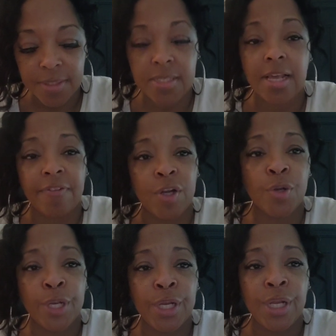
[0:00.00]
since I've
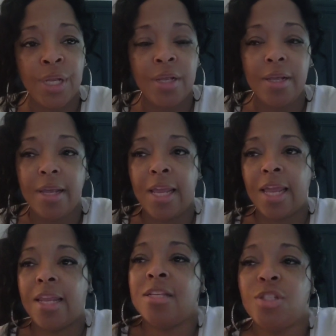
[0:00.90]
heard it,
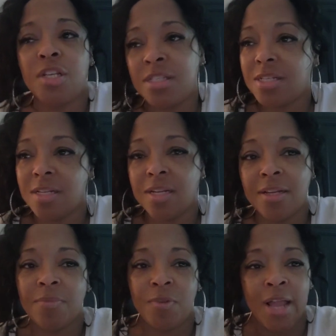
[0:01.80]
and it's just
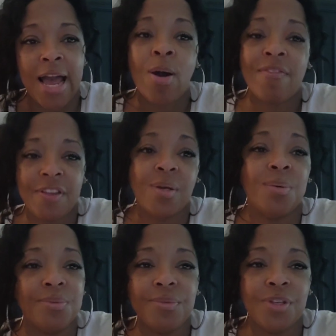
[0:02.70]
how I feel,